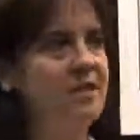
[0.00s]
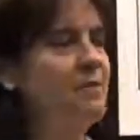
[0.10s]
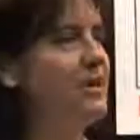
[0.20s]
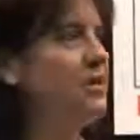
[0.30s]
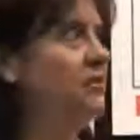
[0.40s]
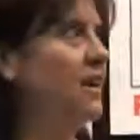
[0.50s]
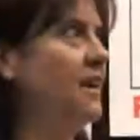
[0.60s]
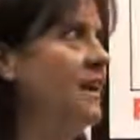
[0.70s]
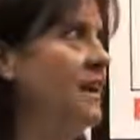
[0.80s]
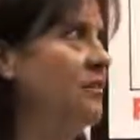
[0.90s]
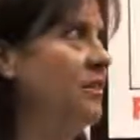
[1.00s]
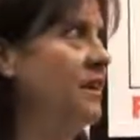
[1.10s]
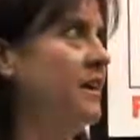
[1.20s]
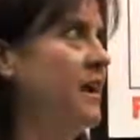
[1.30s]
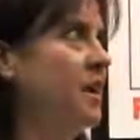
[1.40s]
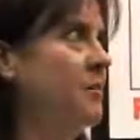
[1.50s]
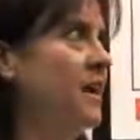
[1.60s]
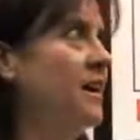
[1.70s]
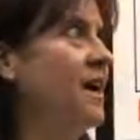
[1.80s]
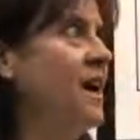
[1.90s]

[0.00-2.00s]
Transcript: especially right now with the economy.